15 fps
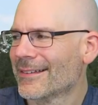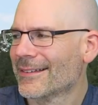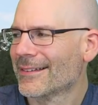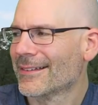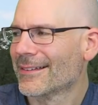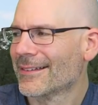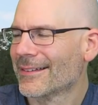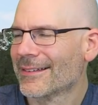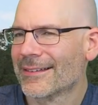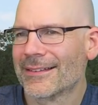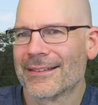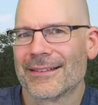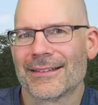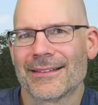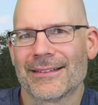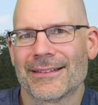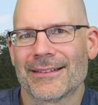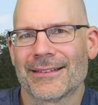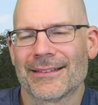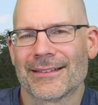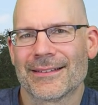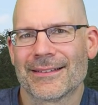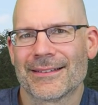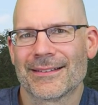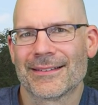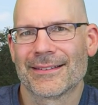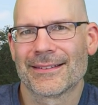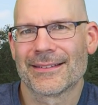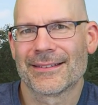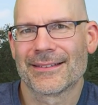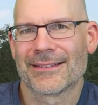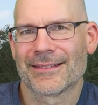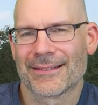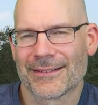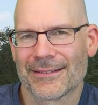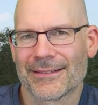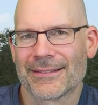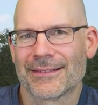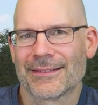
No words are spoken by the person on screen.